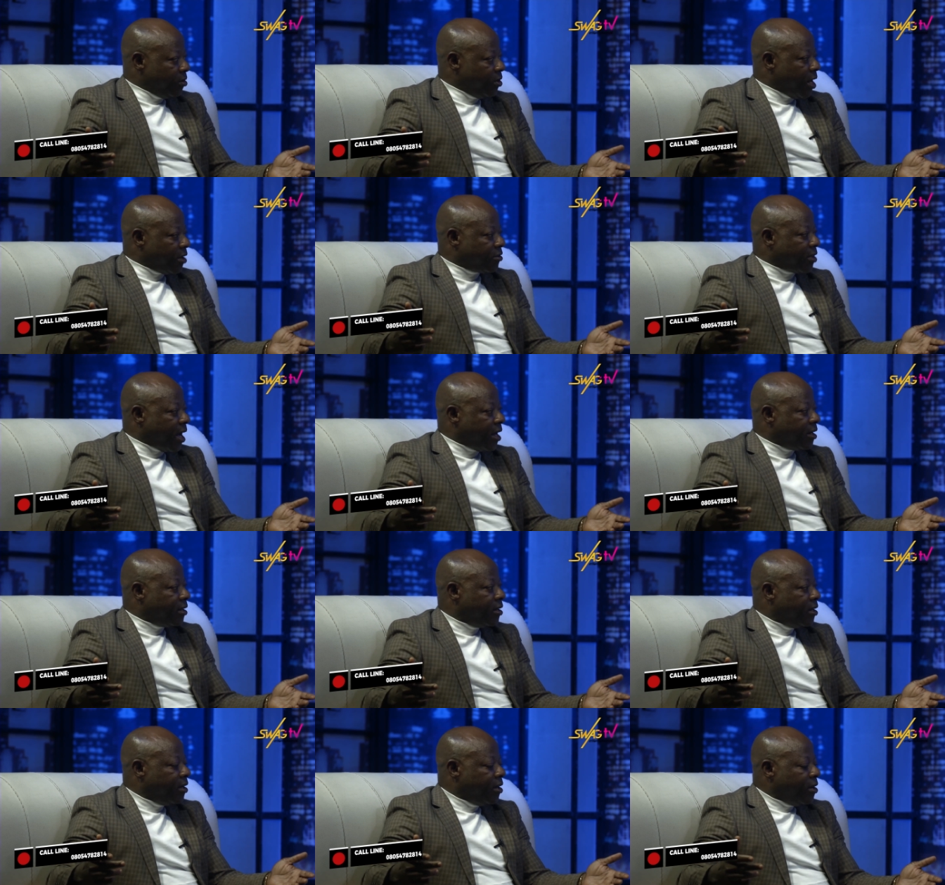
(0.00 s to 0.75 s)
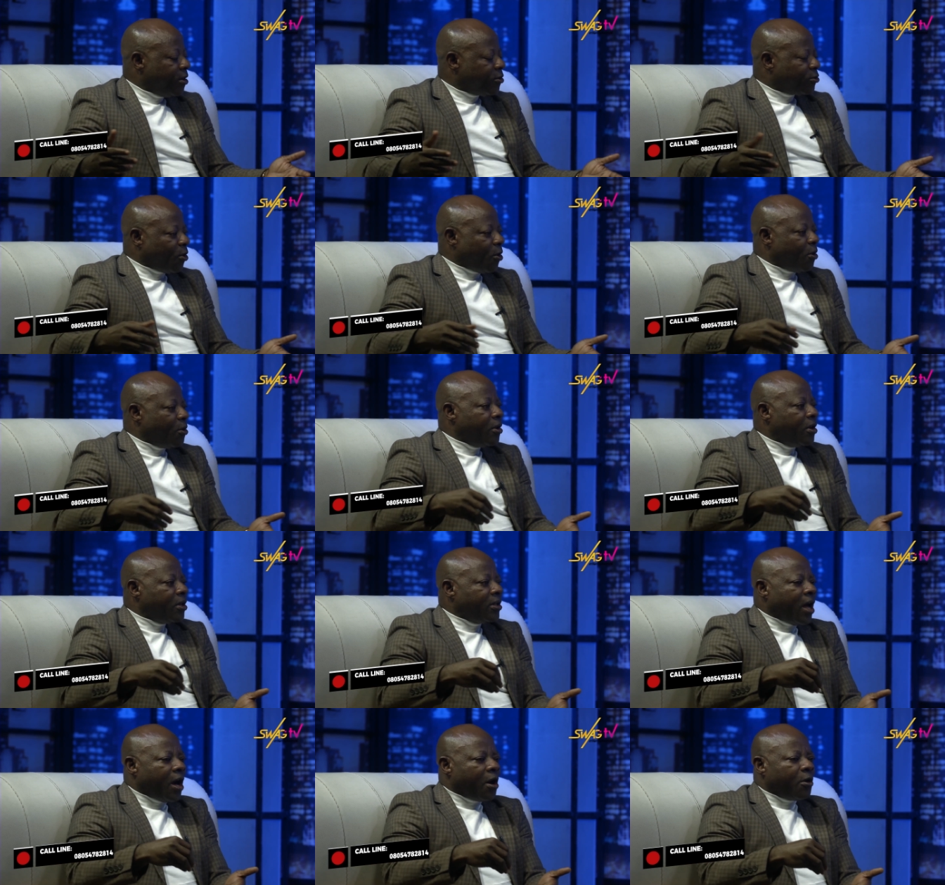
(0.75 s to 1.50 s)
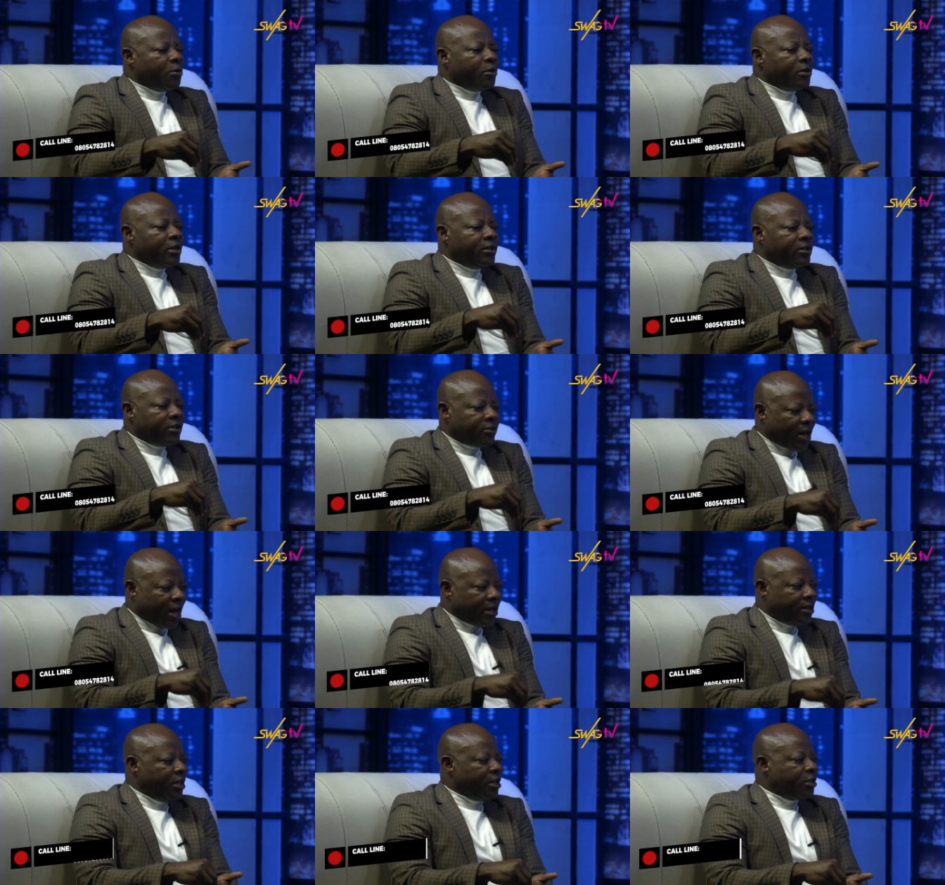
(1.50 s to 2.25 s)
Understand? So now it is
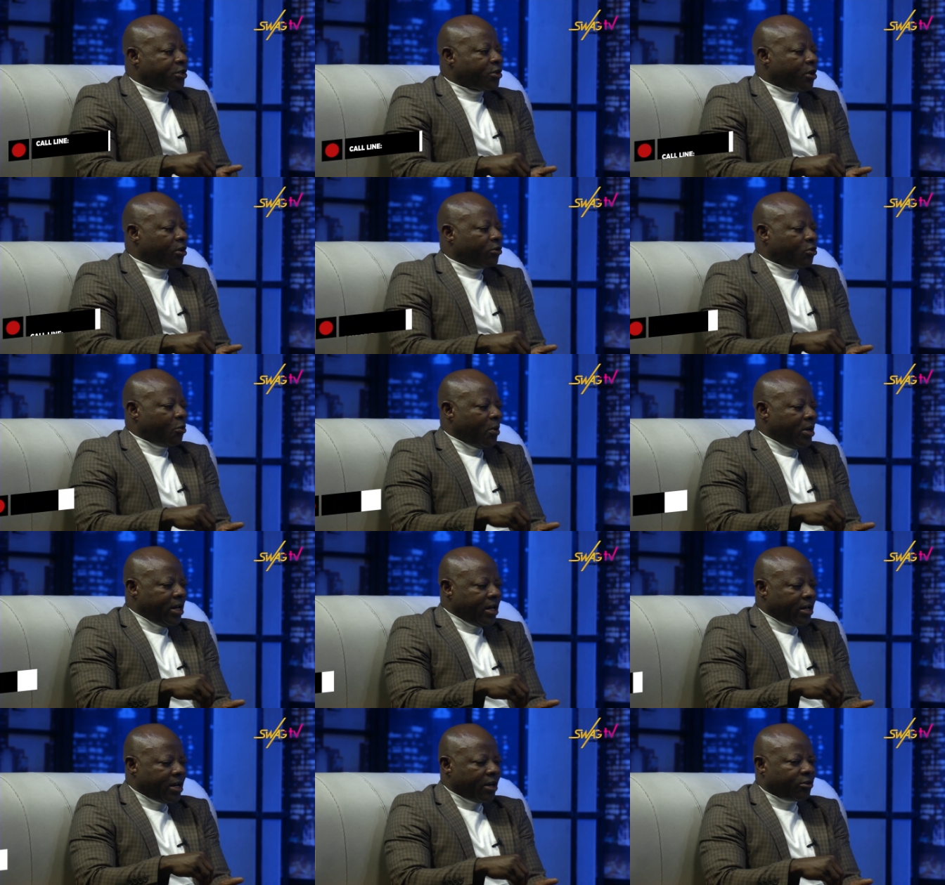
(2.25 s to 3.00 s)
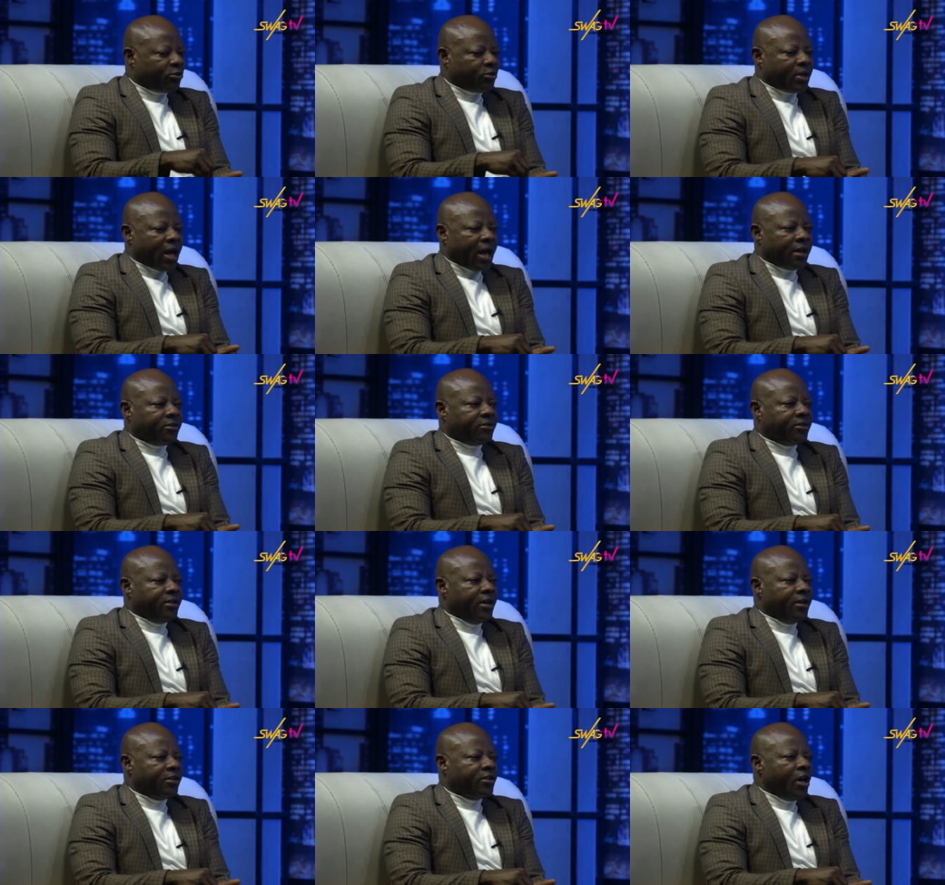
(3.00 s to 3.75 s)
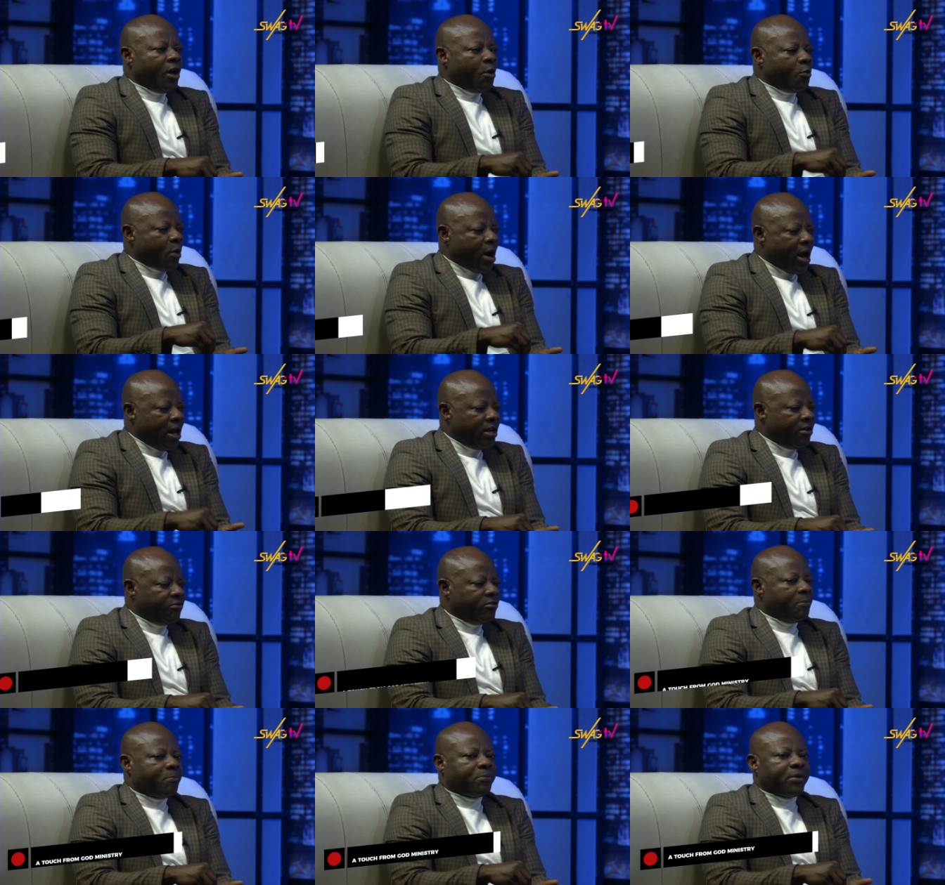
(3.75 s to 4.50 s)
addiction. So when it gets to that stage, why
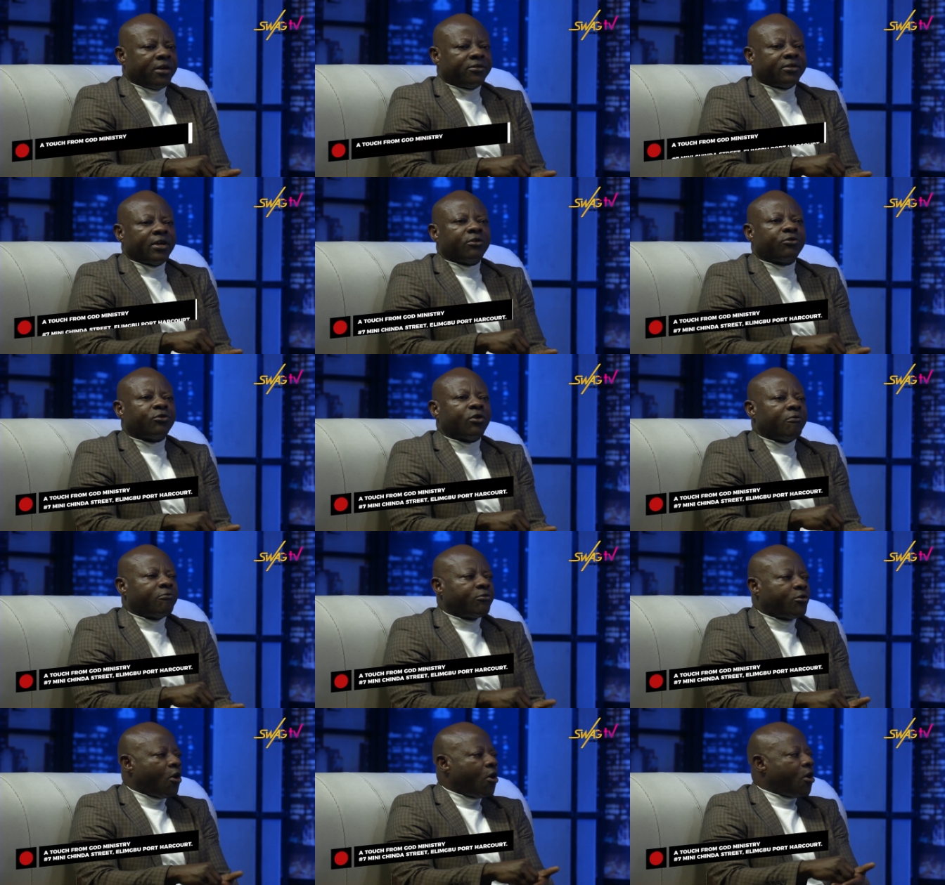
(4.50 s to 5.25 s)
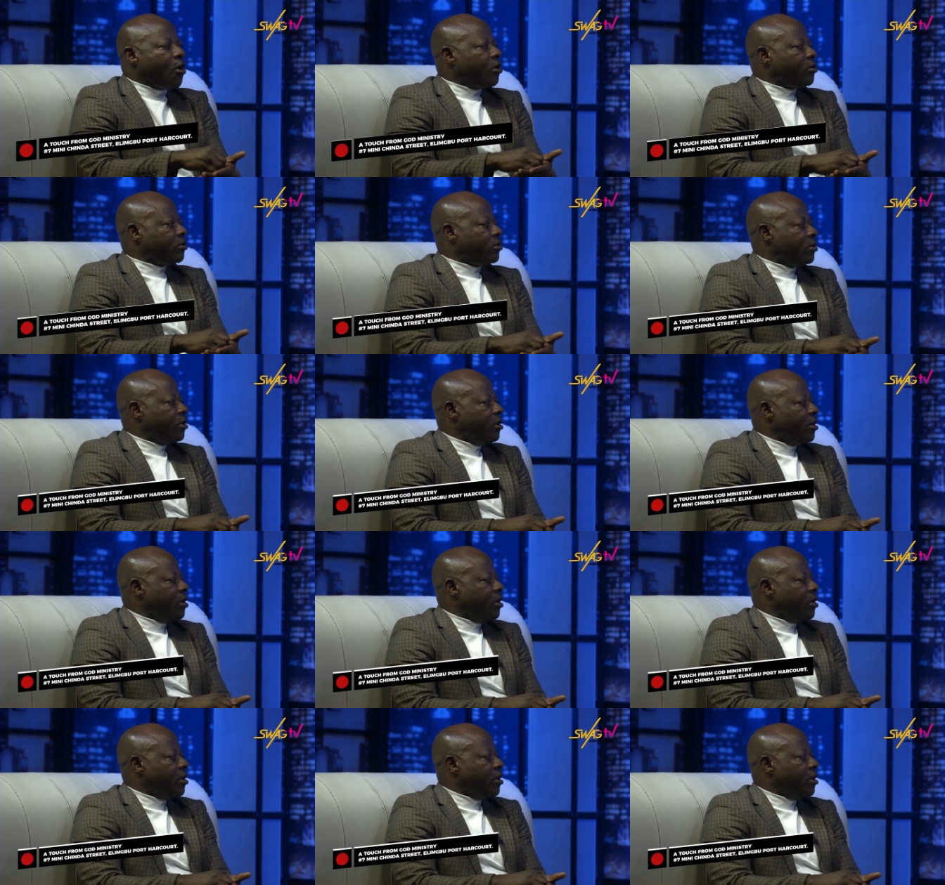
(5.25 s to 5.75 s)
leave the presence of God?